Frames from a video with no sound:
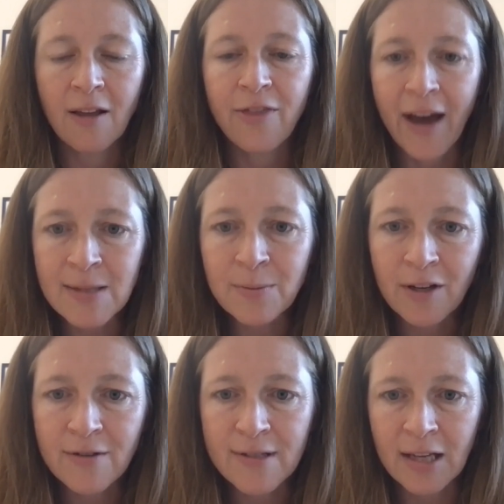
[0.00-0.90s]
that's where
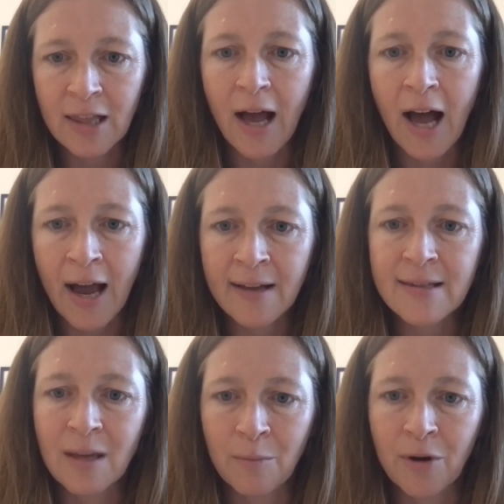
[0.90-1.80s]
you see the
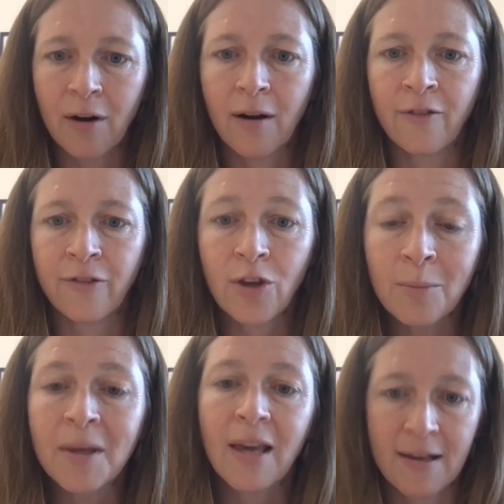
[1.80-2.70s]
highest number of
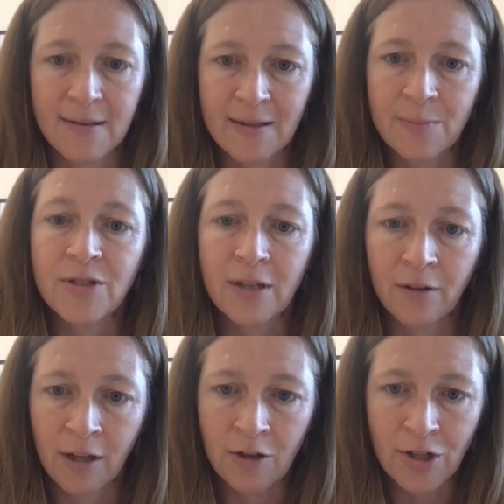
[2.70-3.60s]
human cases,
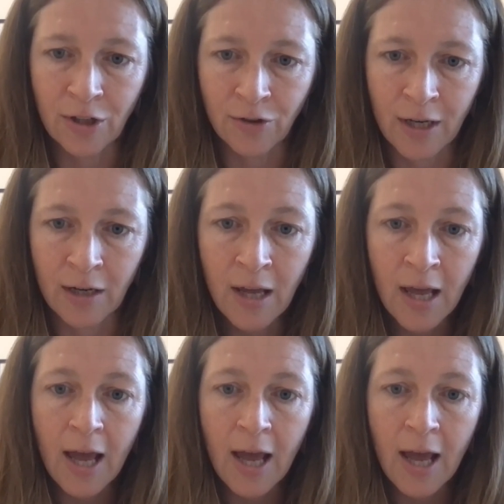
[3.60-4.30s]
particularly in children.